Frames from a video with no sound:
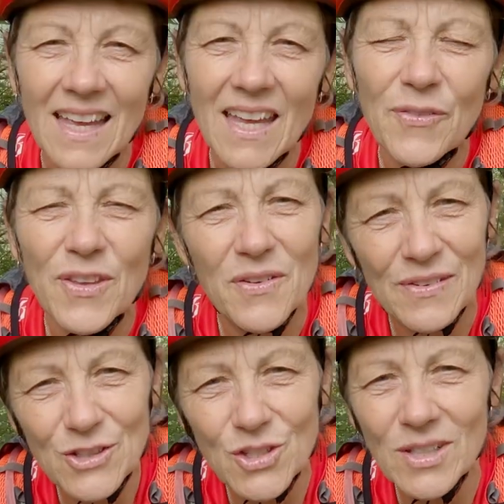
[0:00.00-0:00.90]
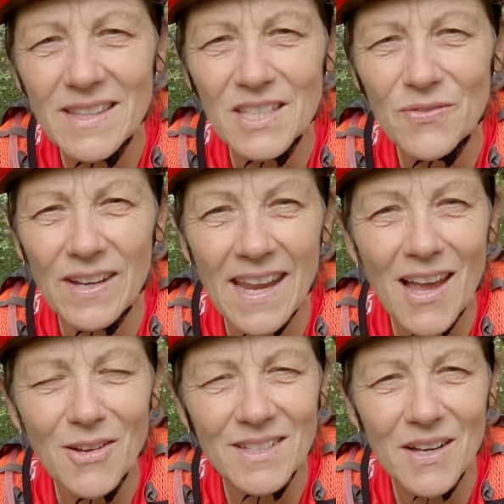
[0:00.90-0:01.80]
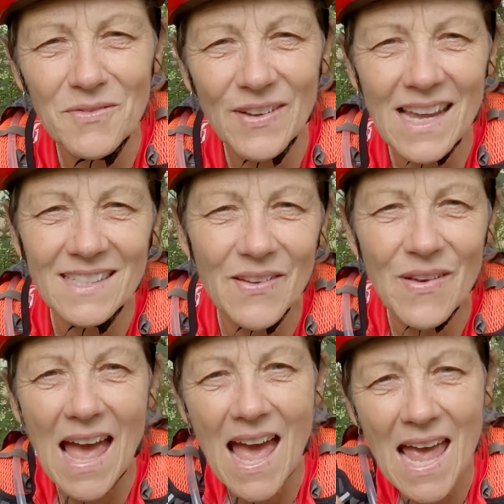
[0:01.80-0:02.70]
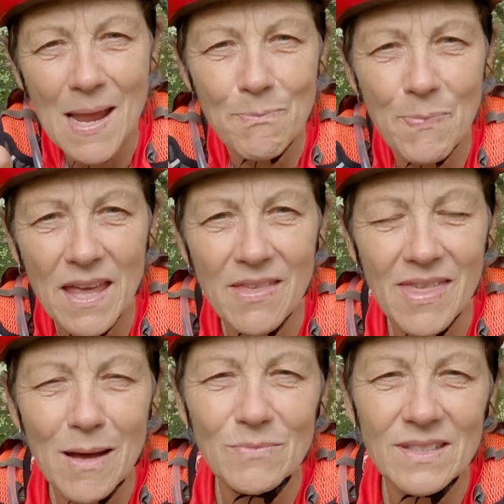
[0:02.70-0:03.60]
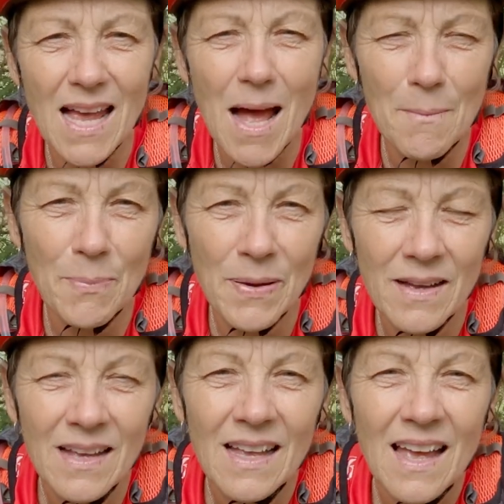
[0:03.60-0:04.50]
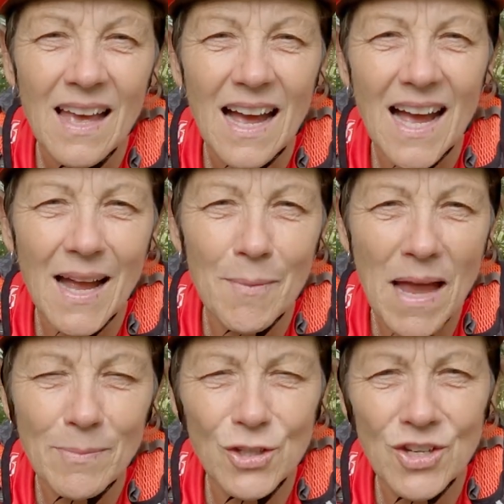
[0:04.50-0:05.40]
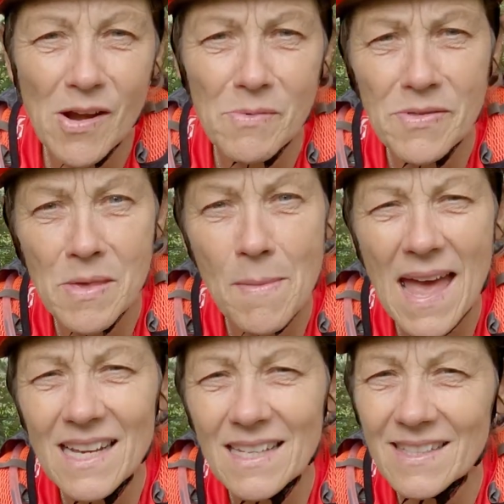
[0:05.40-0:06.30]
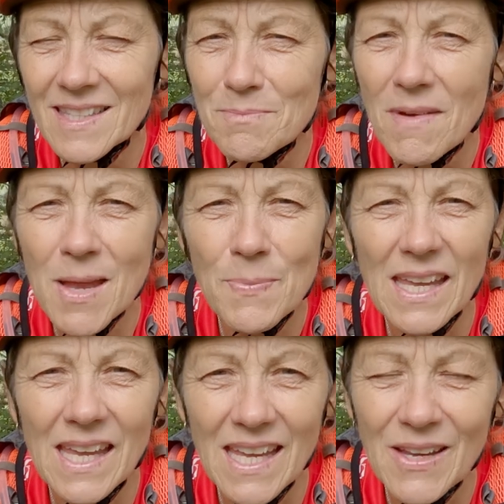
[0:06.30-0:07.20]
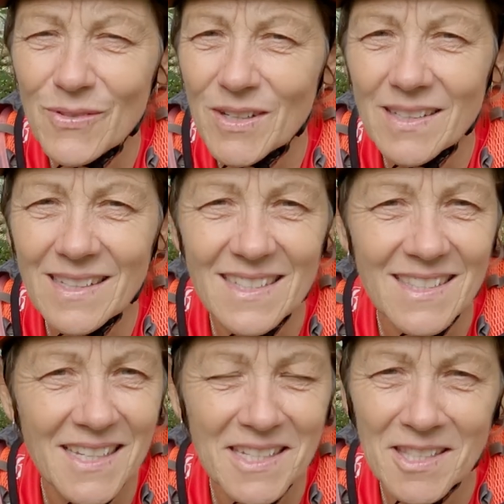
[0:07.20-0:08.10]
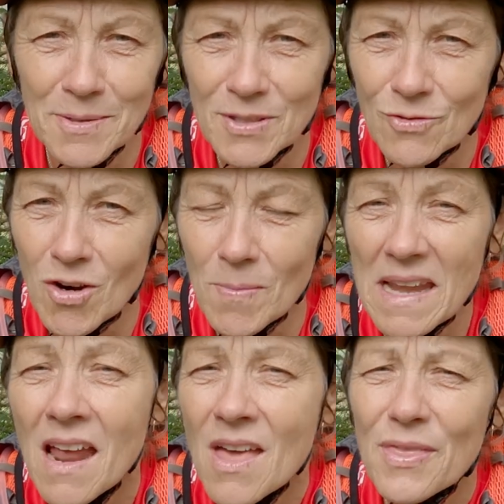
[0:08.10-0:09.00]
If you've enjoyed this video, don't forget to give it a big thumbs up, maybe share it with your mates, and maybe even consider subscribing.